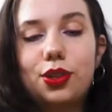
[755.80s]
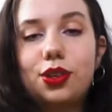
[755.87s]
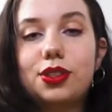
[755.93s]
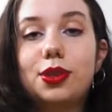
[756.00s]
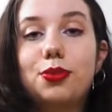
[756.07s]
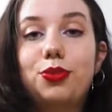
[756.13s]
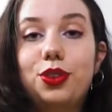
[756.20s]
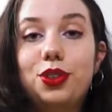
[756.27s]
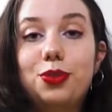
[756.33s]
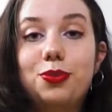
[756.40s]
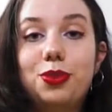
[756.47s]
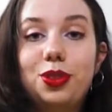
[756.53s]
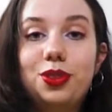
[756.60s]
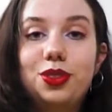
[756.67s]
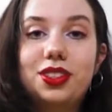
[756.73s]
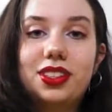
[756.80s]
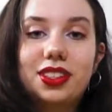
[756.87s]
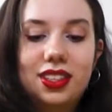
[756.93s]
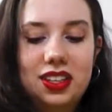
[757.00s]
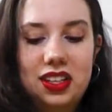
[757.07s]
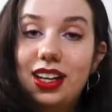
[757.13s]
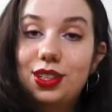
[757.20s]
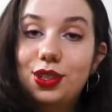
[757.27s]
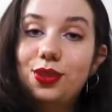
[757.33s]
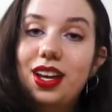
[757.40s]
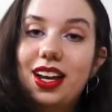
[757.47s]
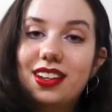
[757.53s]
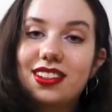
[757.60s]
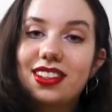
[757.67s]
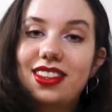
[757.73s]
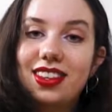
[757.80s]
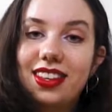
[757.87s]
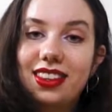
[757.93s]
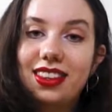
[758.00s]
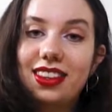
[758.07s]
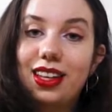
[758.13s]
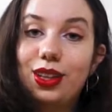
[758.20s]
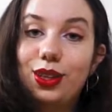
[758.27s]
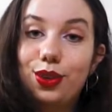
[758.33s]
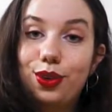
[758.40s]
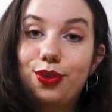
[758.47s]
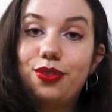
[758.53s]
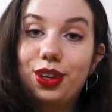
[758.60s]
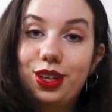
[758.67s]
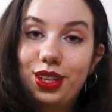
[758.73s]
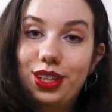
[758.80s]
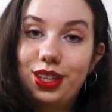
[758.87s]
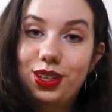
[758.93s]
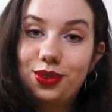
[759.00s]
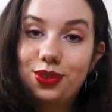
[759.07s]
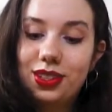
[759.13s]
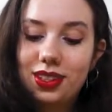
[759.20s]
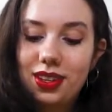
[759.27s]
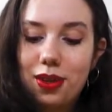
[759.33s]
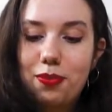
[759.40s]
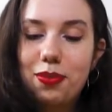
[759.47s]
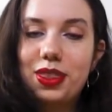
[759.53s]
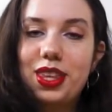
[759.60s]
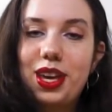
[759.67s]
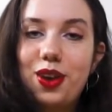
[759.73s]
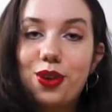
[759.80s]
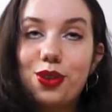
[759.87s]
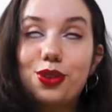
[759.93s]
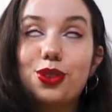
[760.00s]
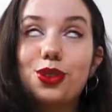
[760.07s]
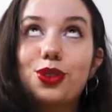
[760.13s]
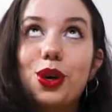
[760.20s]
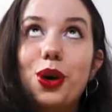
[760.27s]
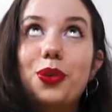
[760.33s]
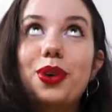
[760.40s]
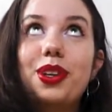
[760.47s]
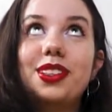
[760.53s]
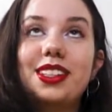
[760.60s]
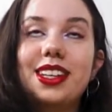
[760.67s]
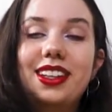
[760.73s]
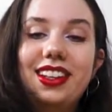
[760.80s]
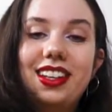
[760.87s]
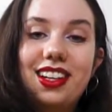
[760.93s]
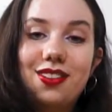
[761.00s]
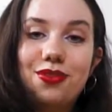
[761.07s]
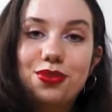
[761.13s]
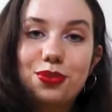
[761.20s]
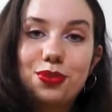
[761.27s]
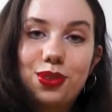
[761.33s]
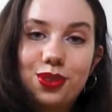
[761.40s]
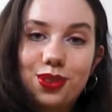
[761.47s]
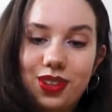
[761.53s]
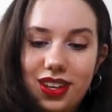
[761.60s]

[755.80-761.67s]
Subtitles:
are some winter boots. I don't actually think they look very cute, but they are so insanely comfortable.